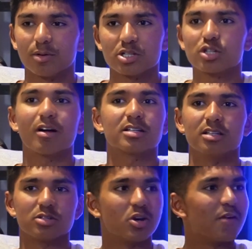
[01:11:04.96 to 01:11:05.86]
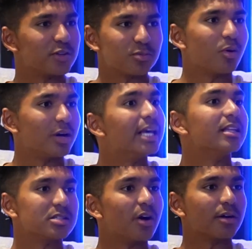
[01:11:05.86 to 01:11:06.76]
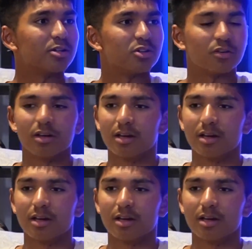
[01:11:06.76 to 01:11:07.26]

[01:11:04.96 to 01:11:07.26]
we're just scratching the surface of what this guy could do.